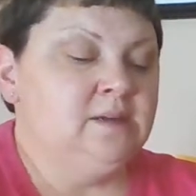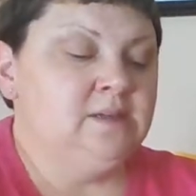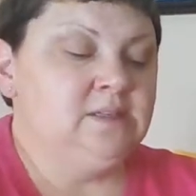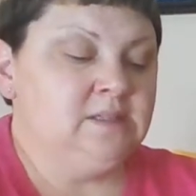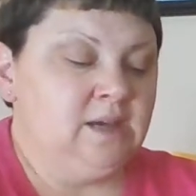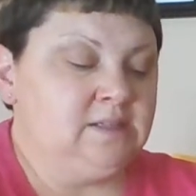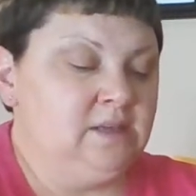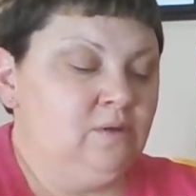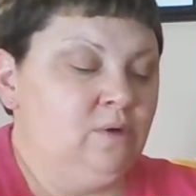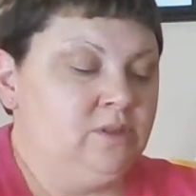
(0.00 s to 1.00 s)

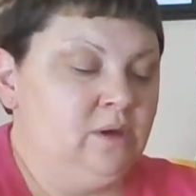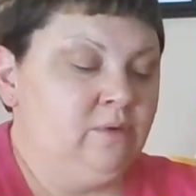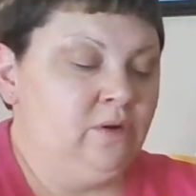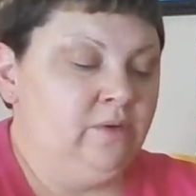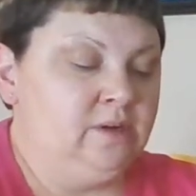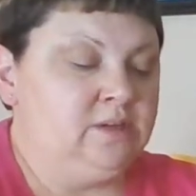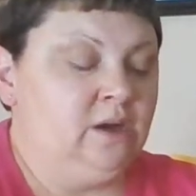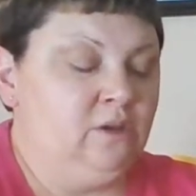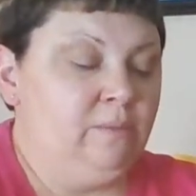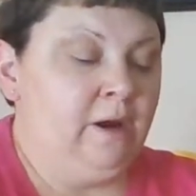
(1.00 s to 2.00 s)
discussing what they were going to
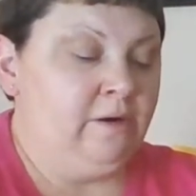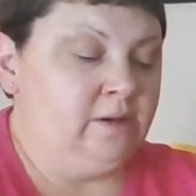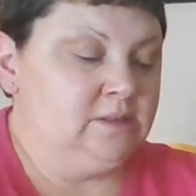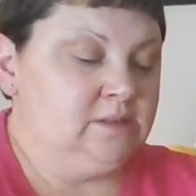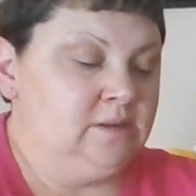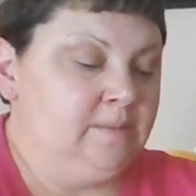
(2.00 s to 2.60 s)
tell their parents.